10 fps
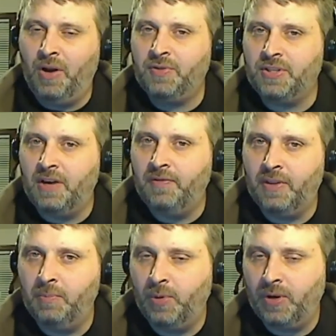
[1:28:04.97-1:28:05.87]
rough stuff
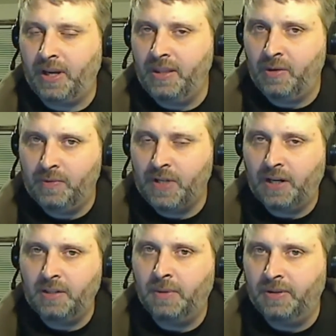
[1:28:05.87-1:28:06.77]
in the book. I think we've
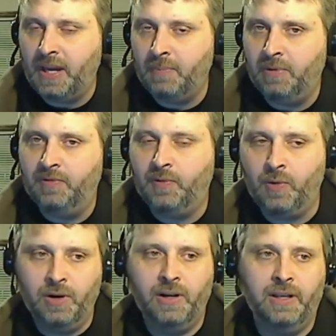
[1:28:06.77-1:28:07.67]
talked about that
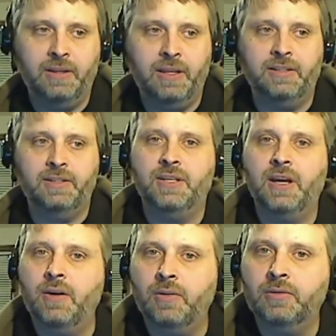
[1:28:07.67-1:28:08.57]
before, and I'd like to see
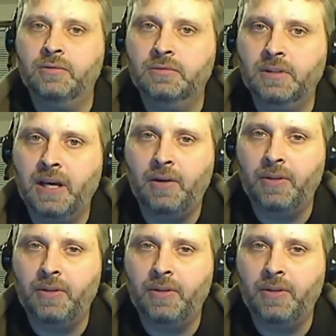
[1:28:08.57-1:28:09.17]
how how